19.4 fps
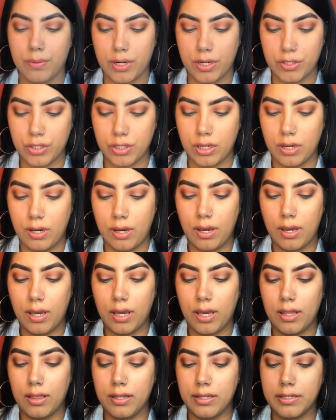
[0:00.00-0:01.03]
brush.
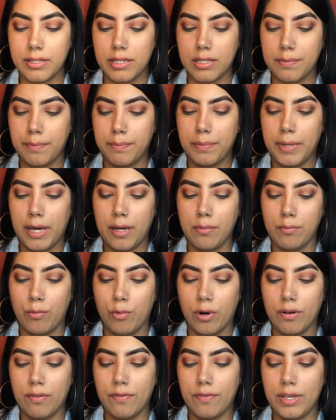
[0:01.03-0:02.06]
And this is by
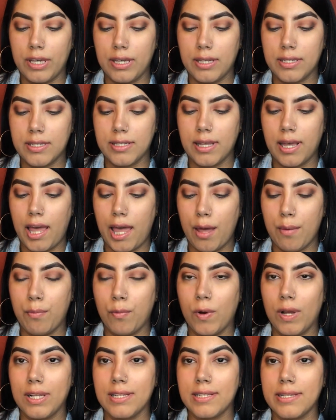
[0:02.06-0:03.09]
Morphe. It's the
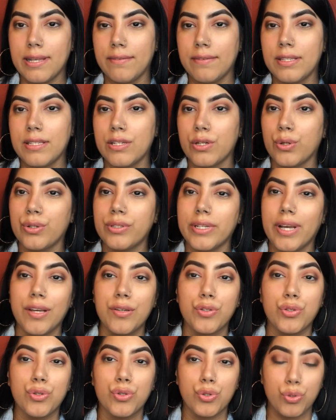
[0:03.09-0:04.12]

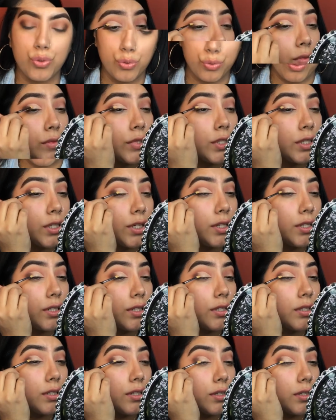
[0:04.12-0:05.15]
M170-2.
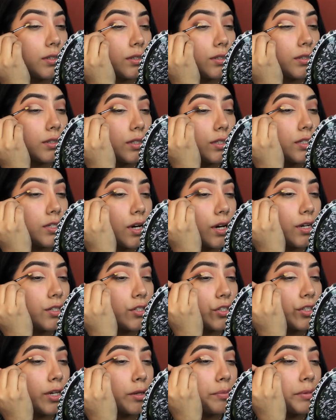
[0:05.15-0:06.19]
The Tarte
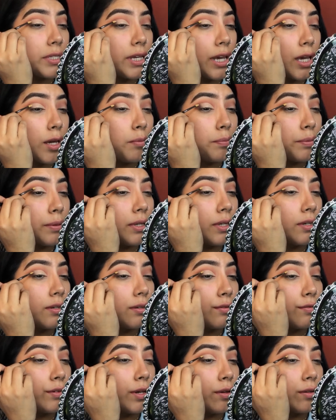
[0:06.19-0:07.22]
Shape Tape
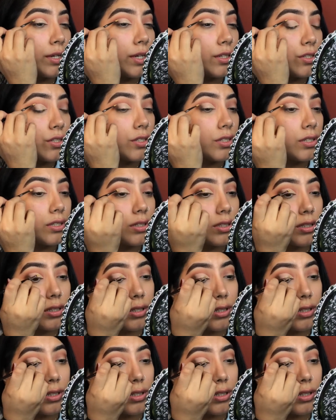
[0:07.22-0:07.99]
foundation.